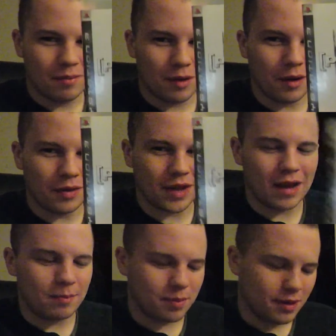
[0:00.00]

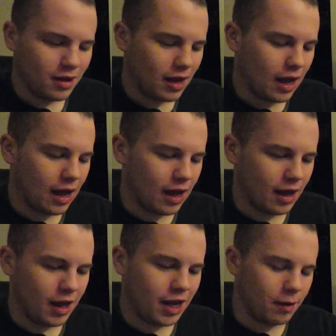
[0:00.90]
Prototype,
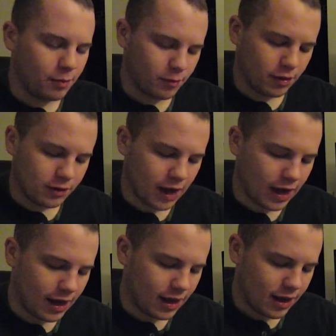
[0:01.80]
an open world
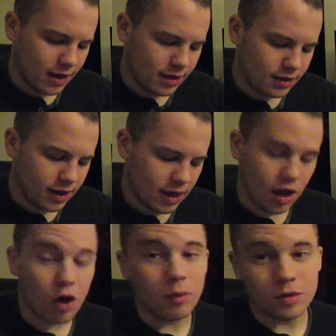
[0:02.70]
kind of
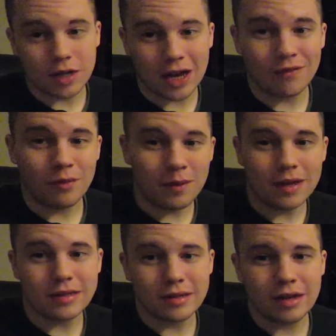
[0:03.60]
almost like
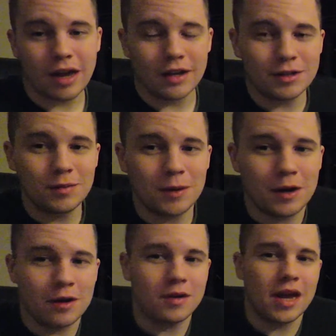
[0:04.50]
Infamous kind of
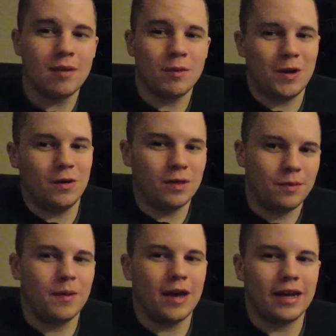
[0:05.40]
superhero game where you're
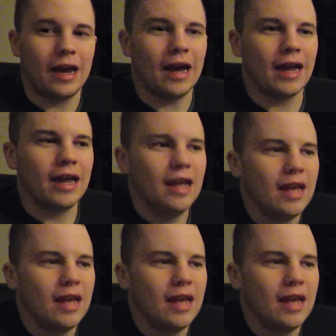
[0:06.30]
the bad guy.